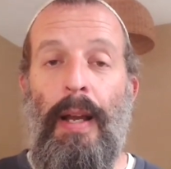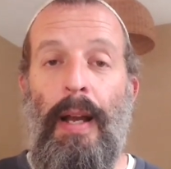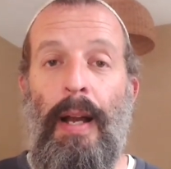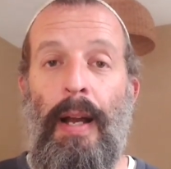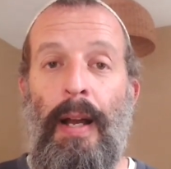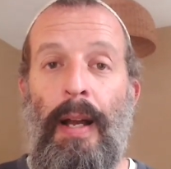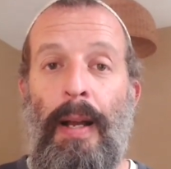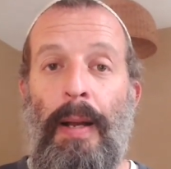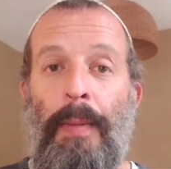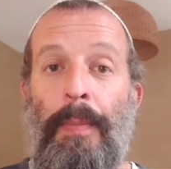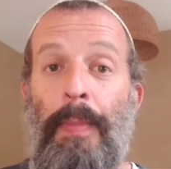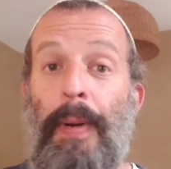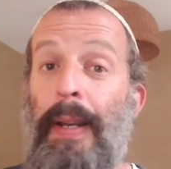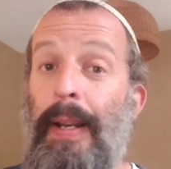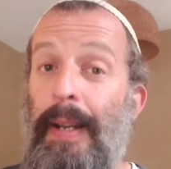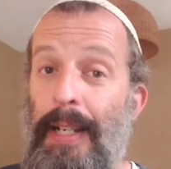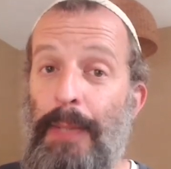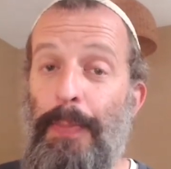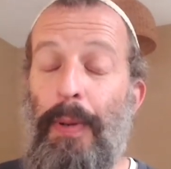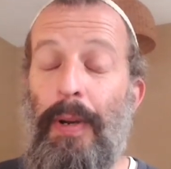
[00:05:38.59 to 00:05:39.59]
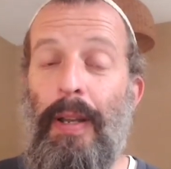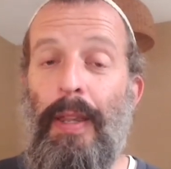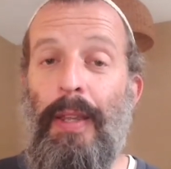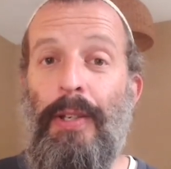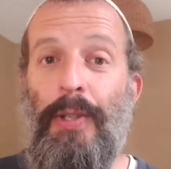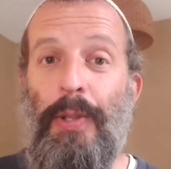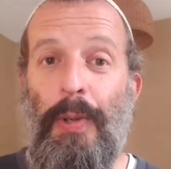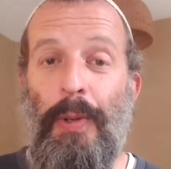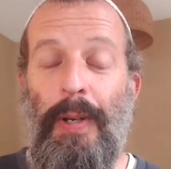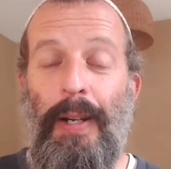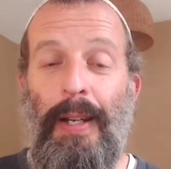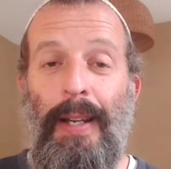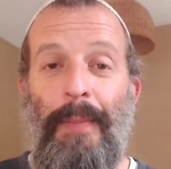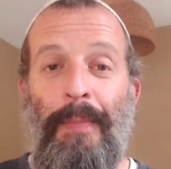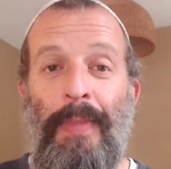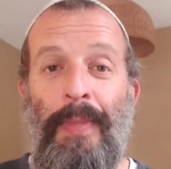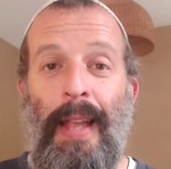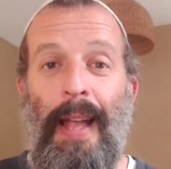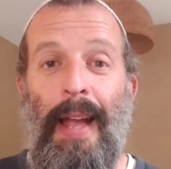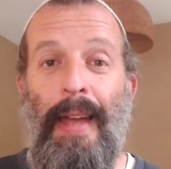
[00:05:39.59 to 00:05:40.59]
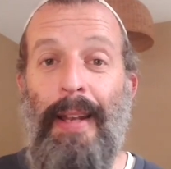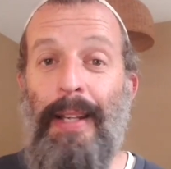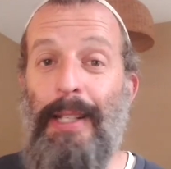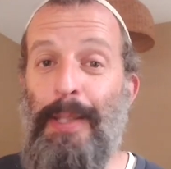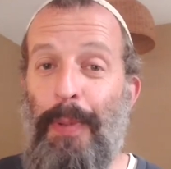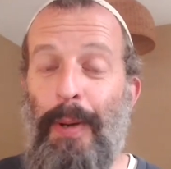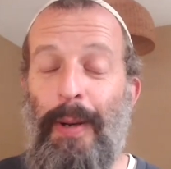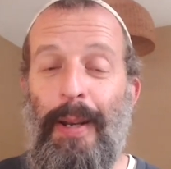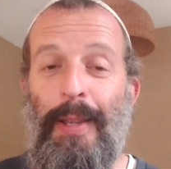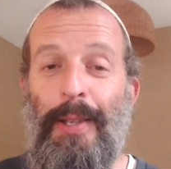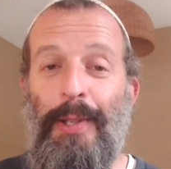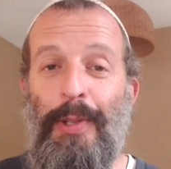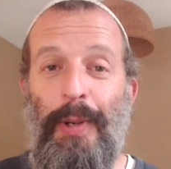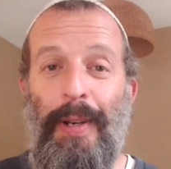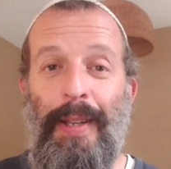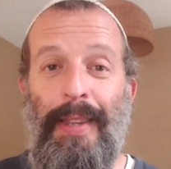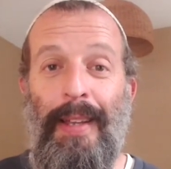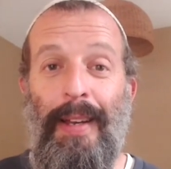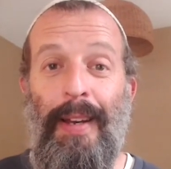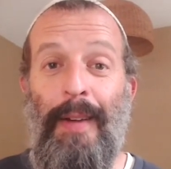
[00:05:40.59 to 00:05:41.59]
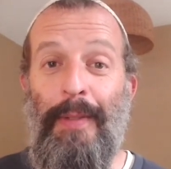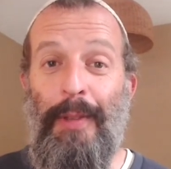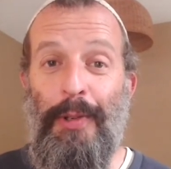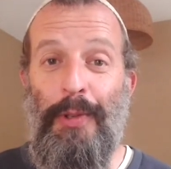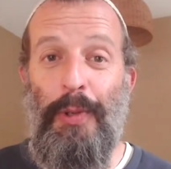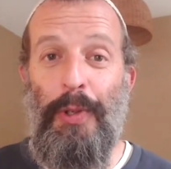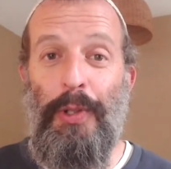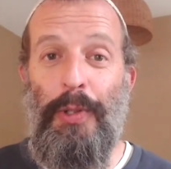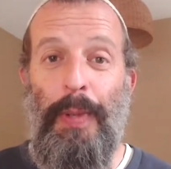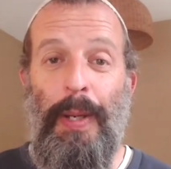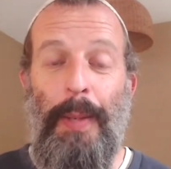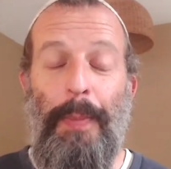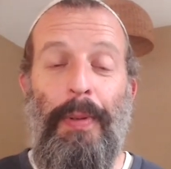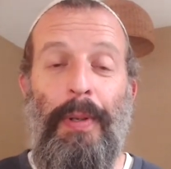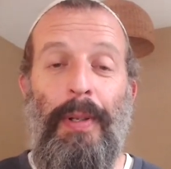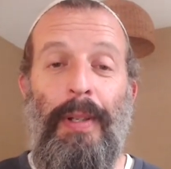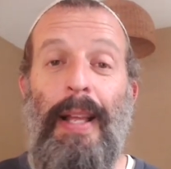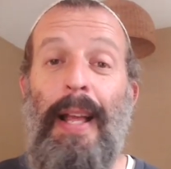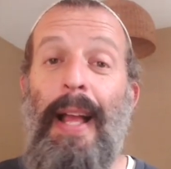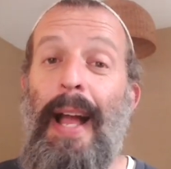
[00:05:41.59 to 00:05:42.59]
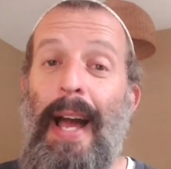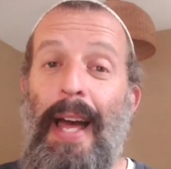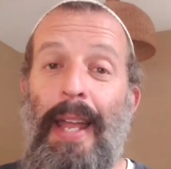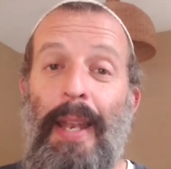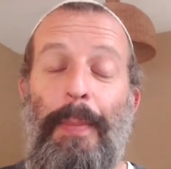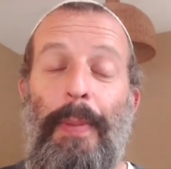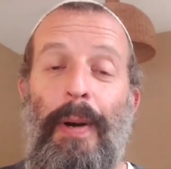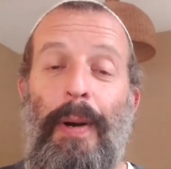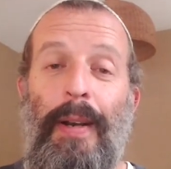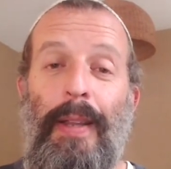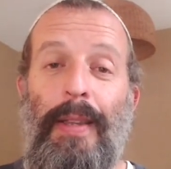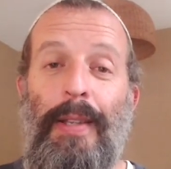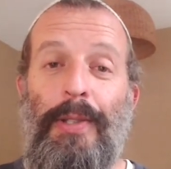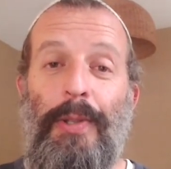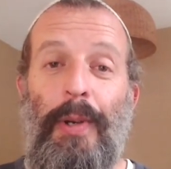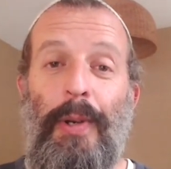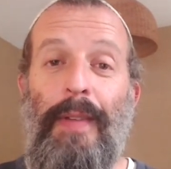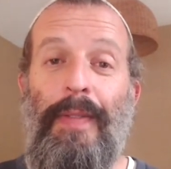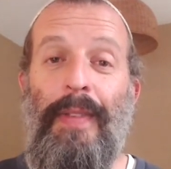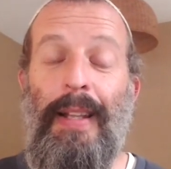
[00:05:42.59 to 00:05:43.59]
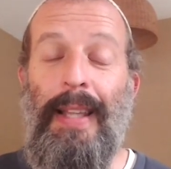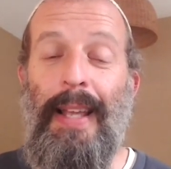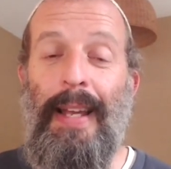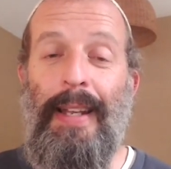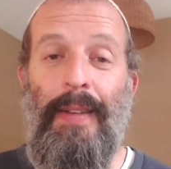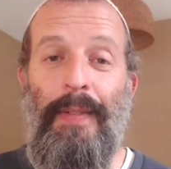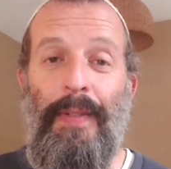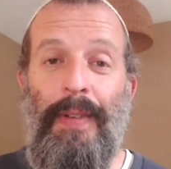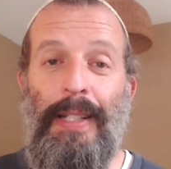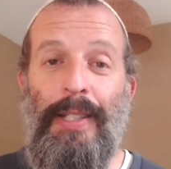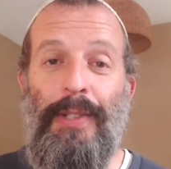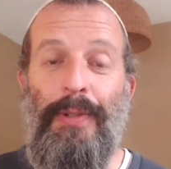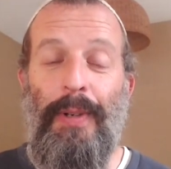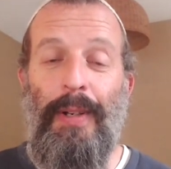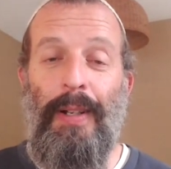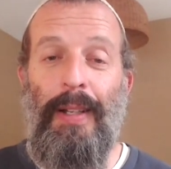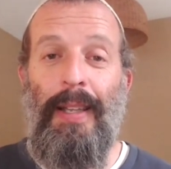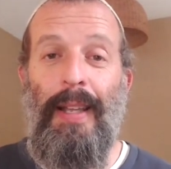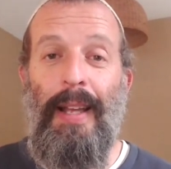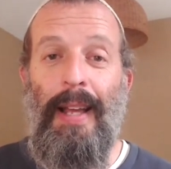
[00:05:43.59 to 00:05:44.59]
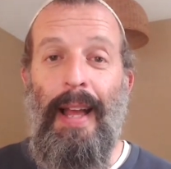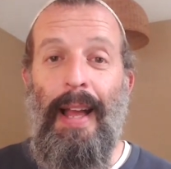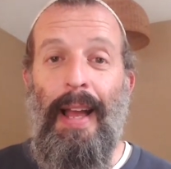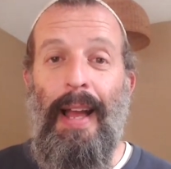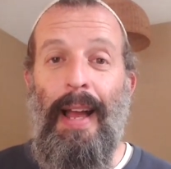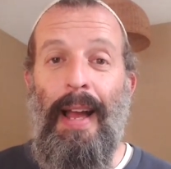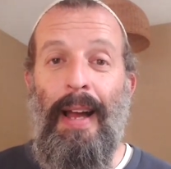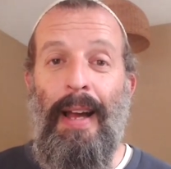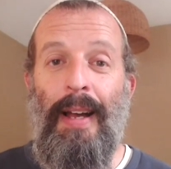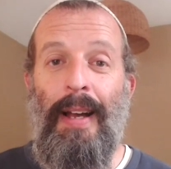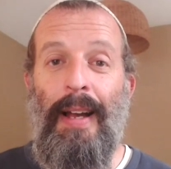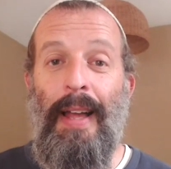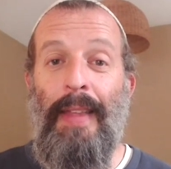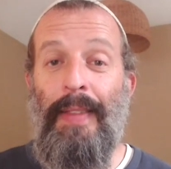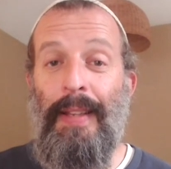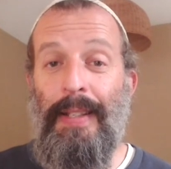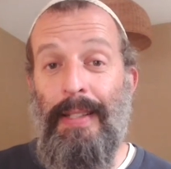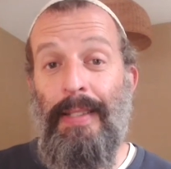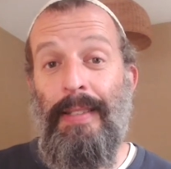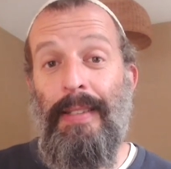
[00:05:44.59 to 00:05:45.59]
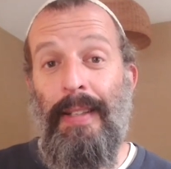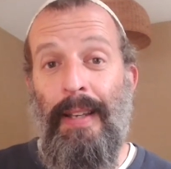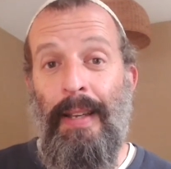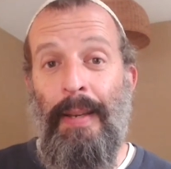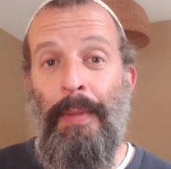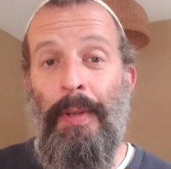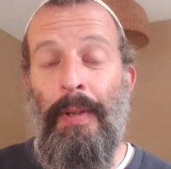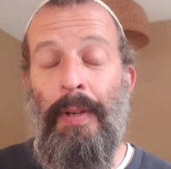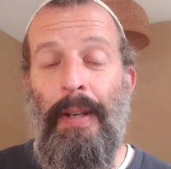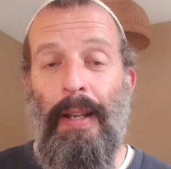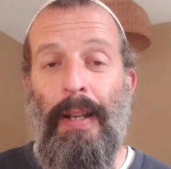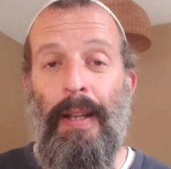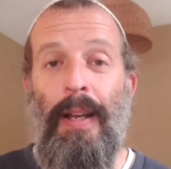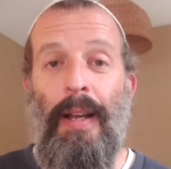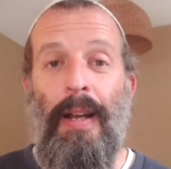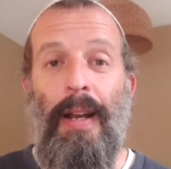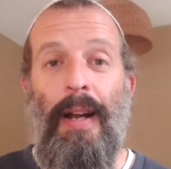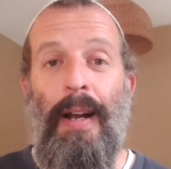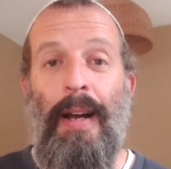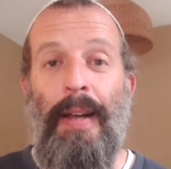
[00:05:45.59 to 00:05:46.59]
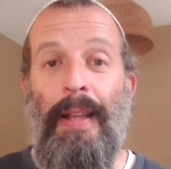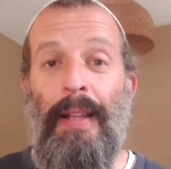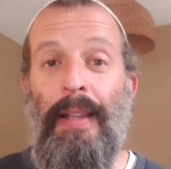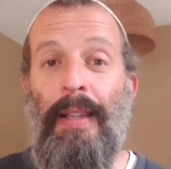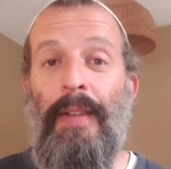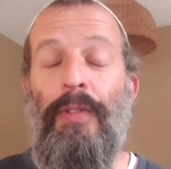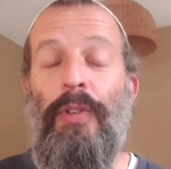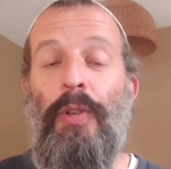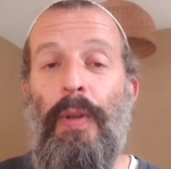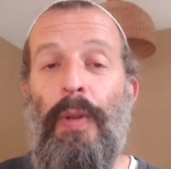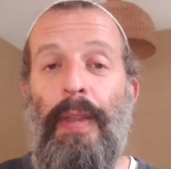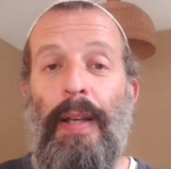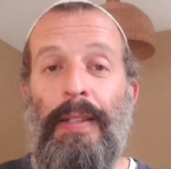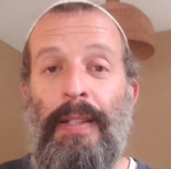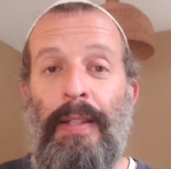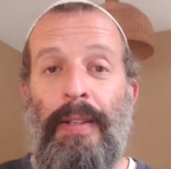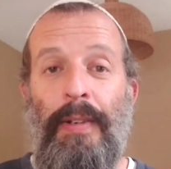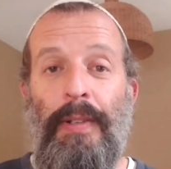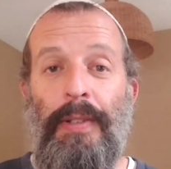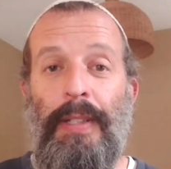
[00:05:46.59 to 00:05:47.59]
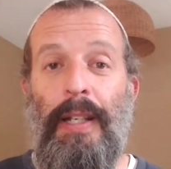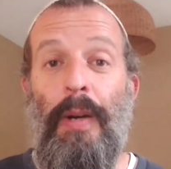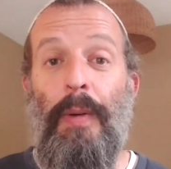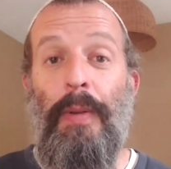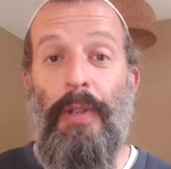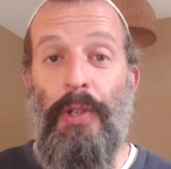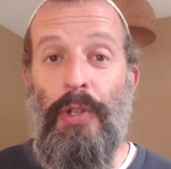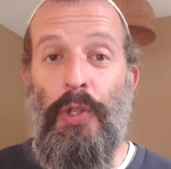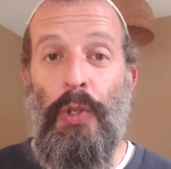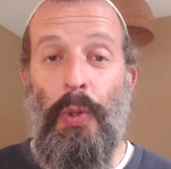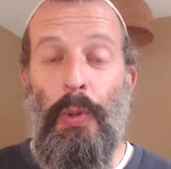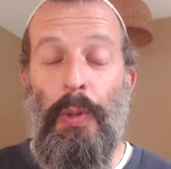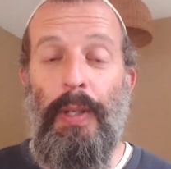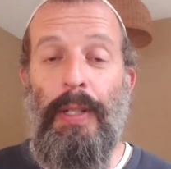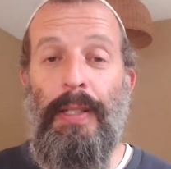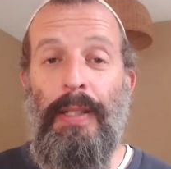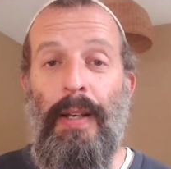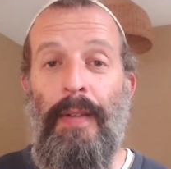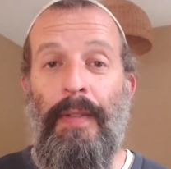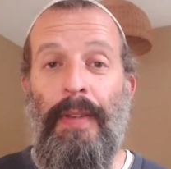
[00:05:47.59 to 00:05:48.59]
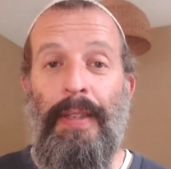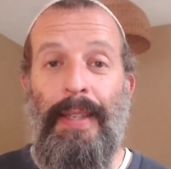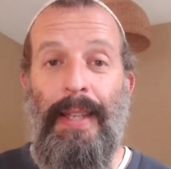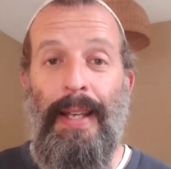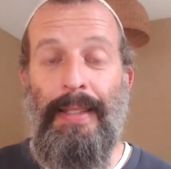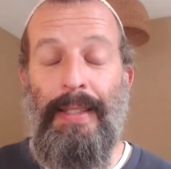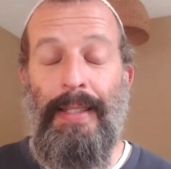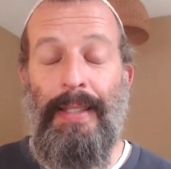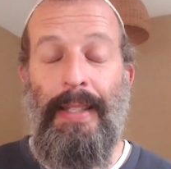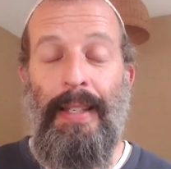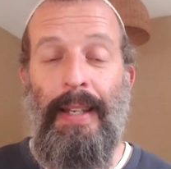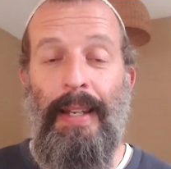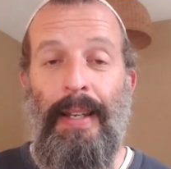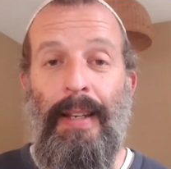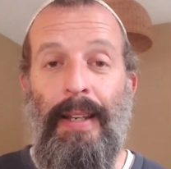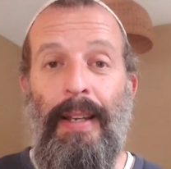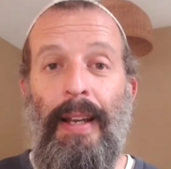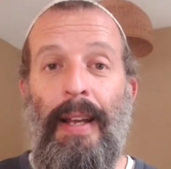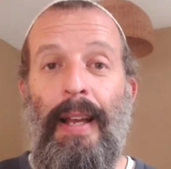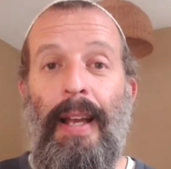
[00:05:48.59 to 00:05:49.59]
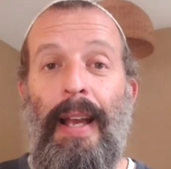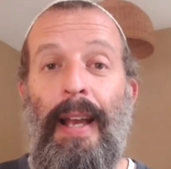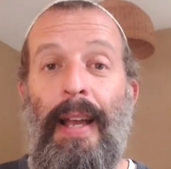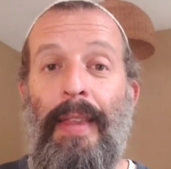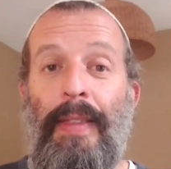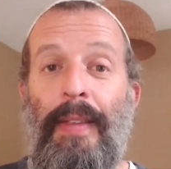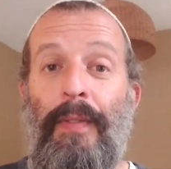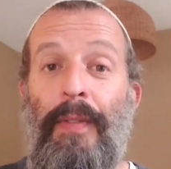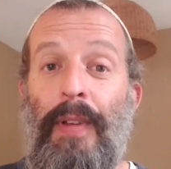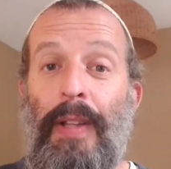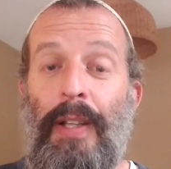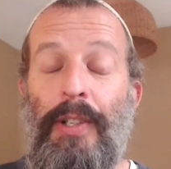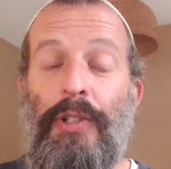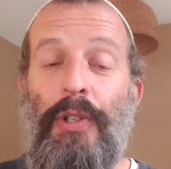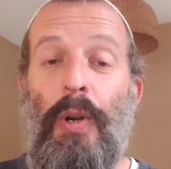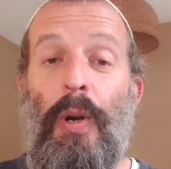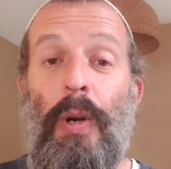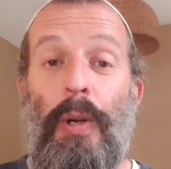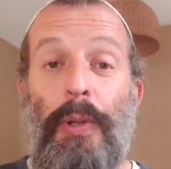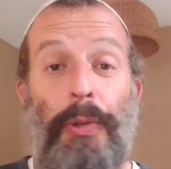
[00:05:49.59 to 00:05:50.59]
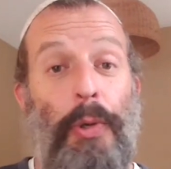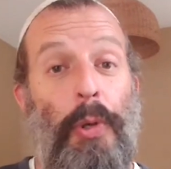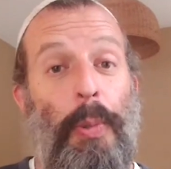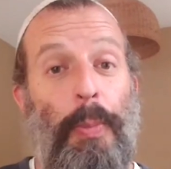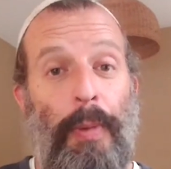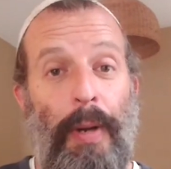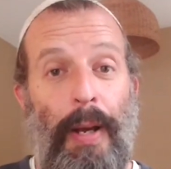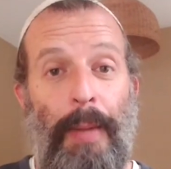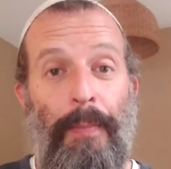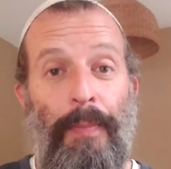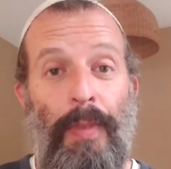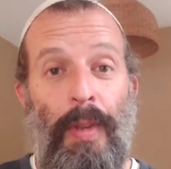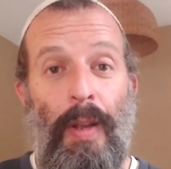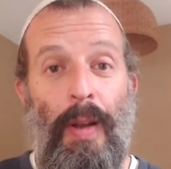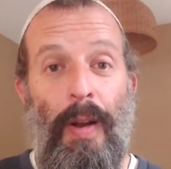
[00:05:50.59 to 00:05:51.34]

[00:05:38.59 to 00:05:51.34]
But it is part of the story, and it is part of the story of the Jewish people, and a part of the story of the land of Israel. And this is a community that lived 2,000 years ago on the shores of the Dead Sea in the village called Qumran.